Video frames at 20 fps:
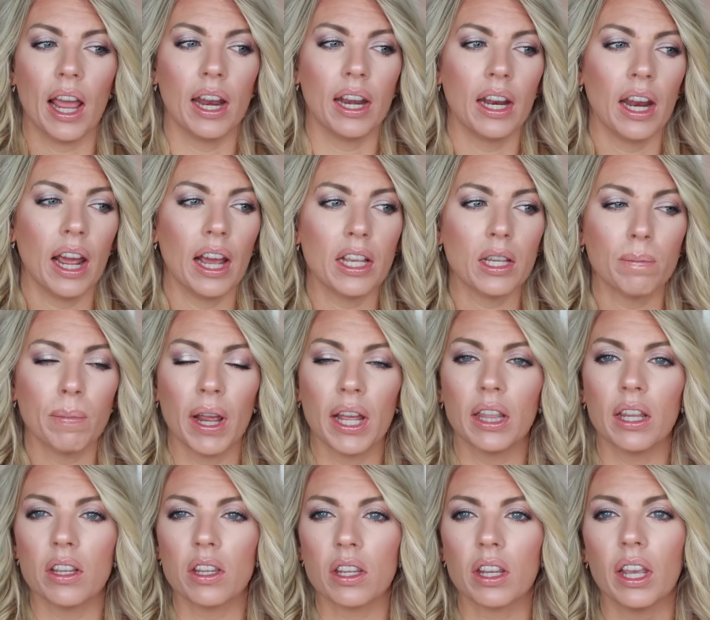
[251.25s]
and it has
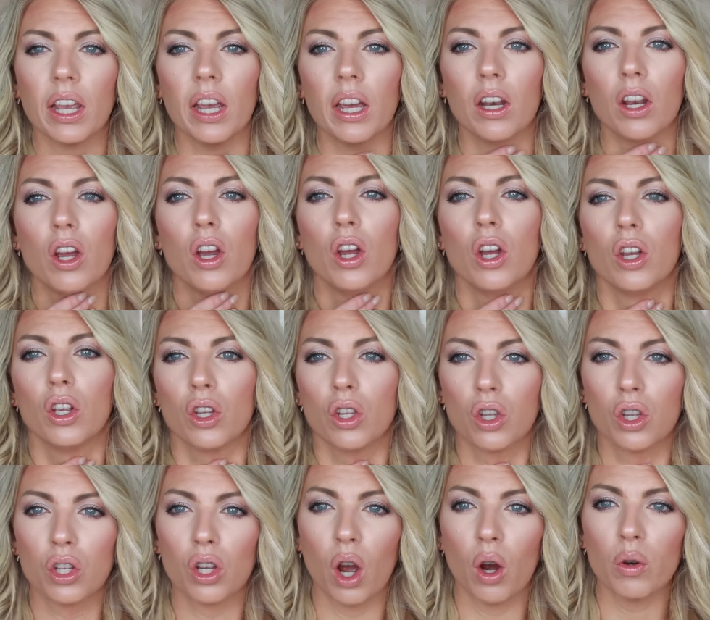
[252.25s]
made the skin
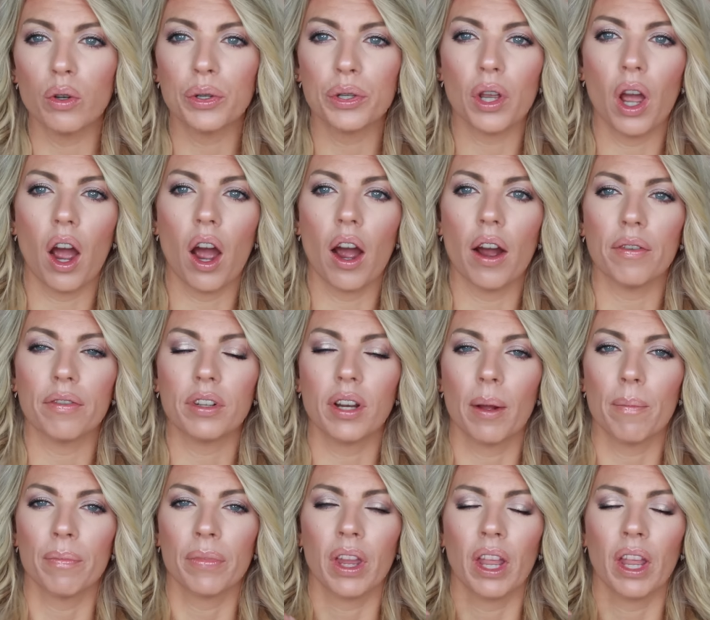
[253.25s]
so soft.